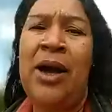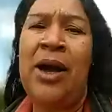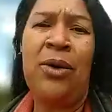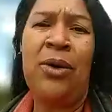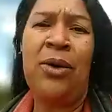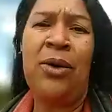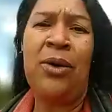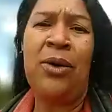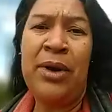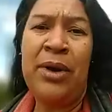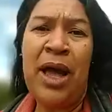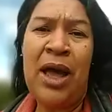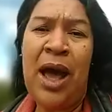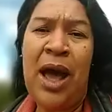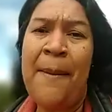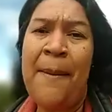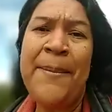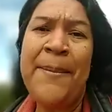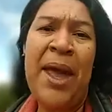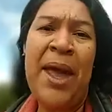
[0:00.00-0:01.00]
So
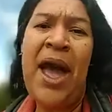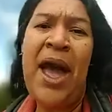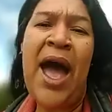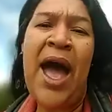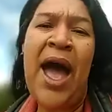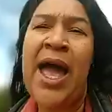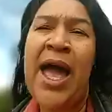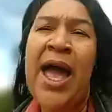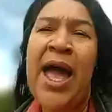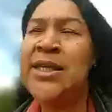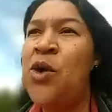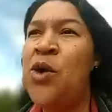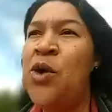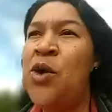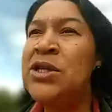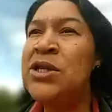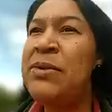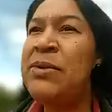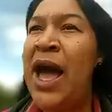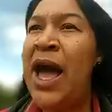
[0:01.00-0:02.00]
connecting to the
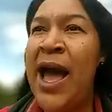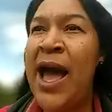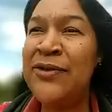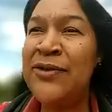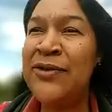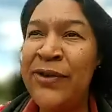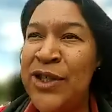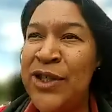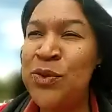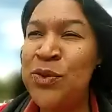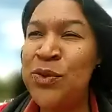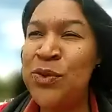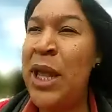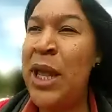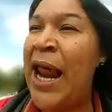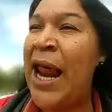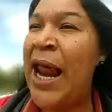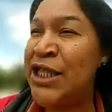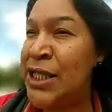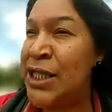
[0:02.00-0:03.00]
land is
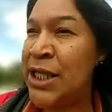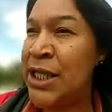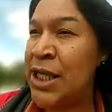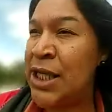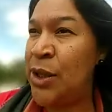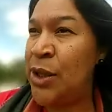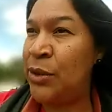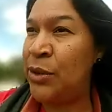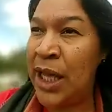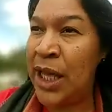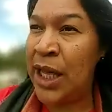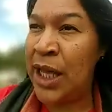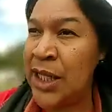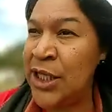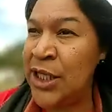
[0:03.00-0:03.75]
key.